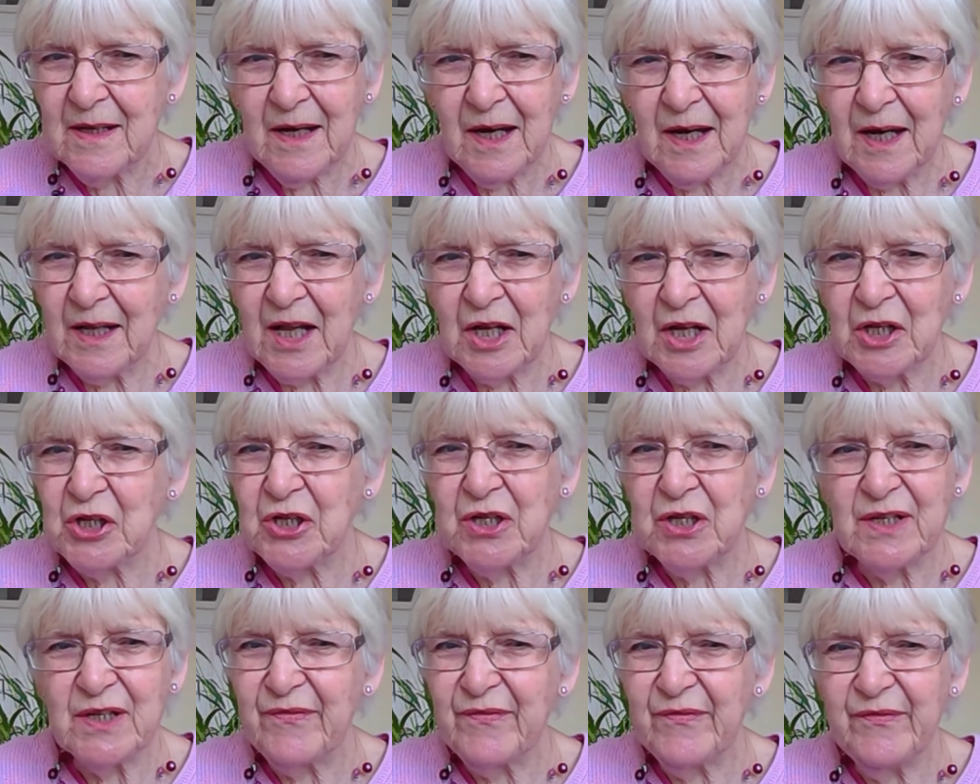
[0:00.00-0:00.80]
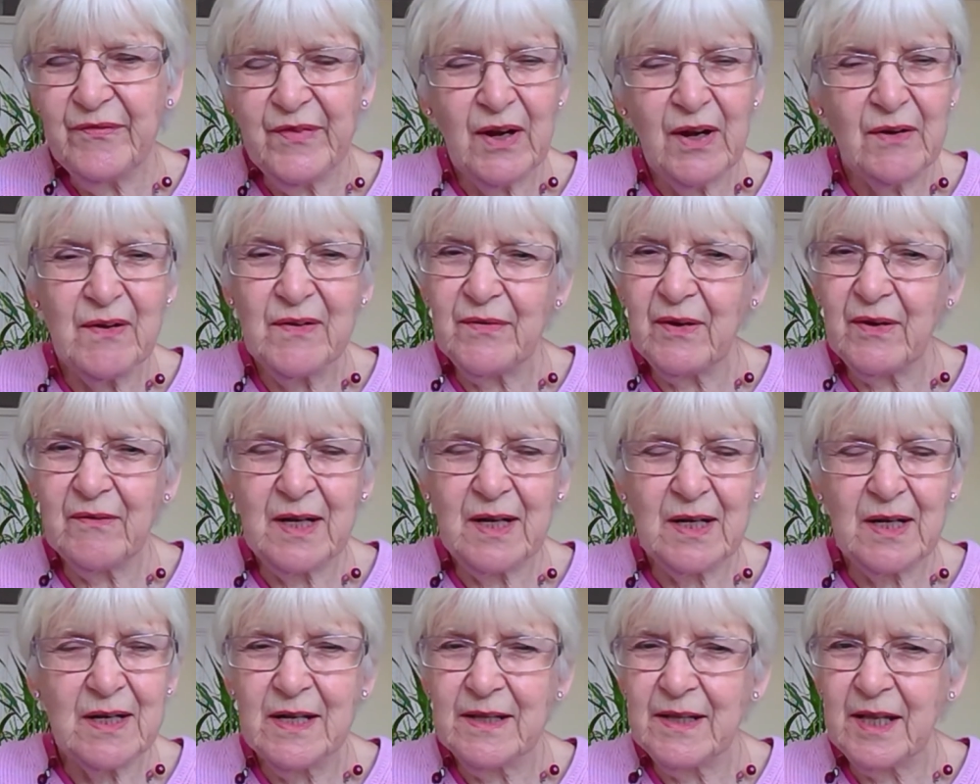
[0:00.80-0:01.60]
And actually, it's very, very
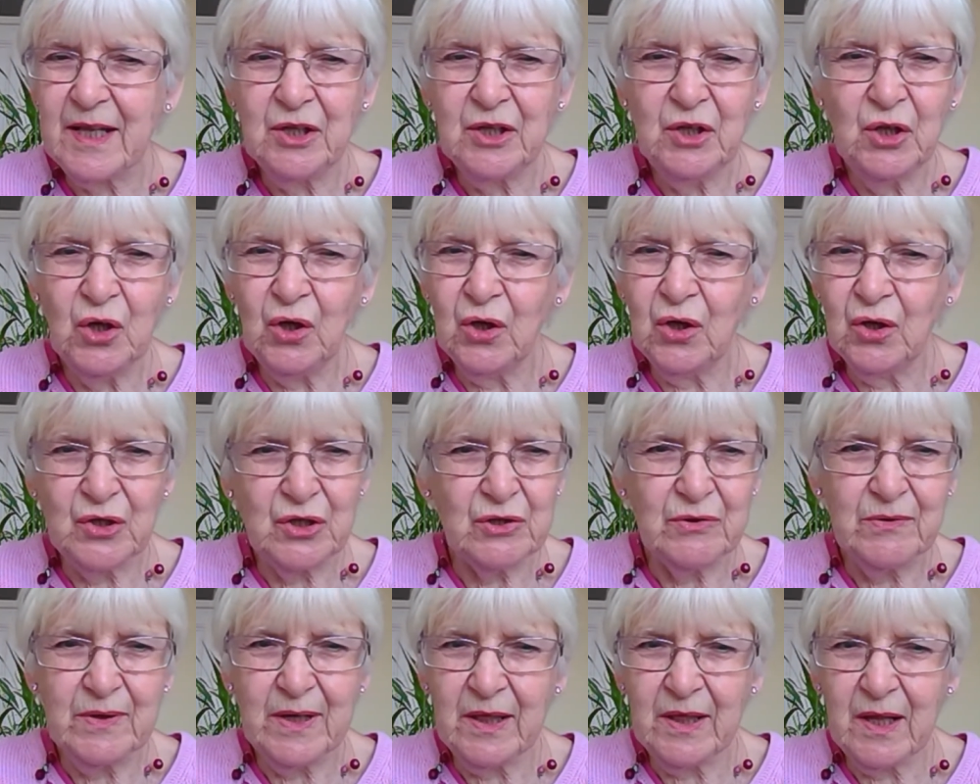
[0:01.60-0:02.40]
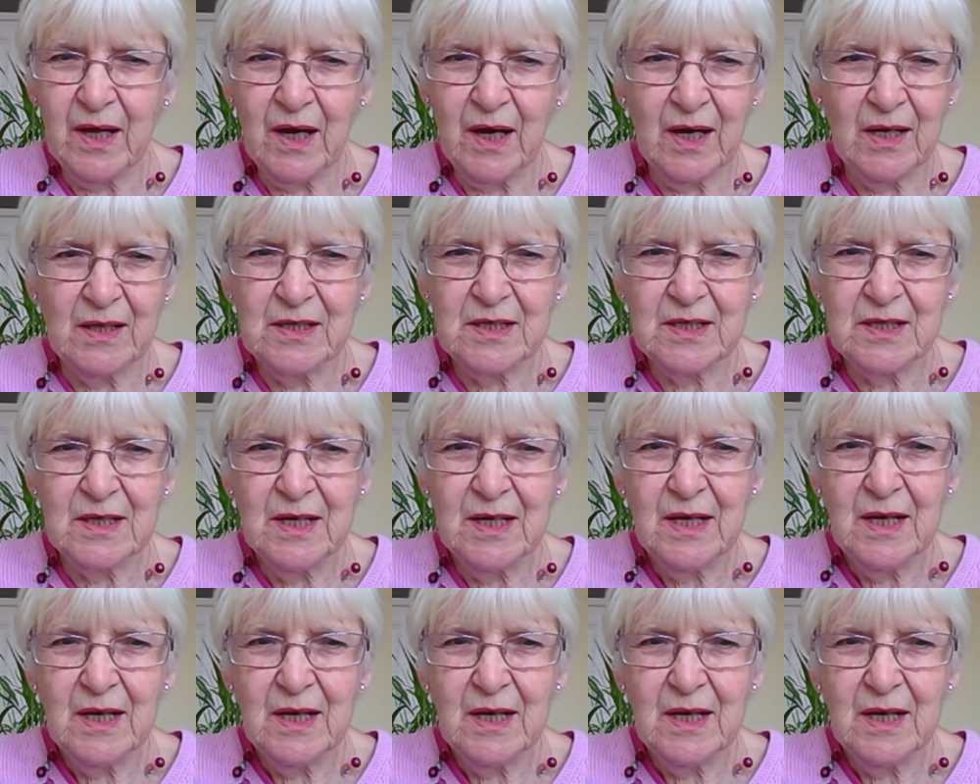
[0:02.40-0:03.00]
clear they're not doing that.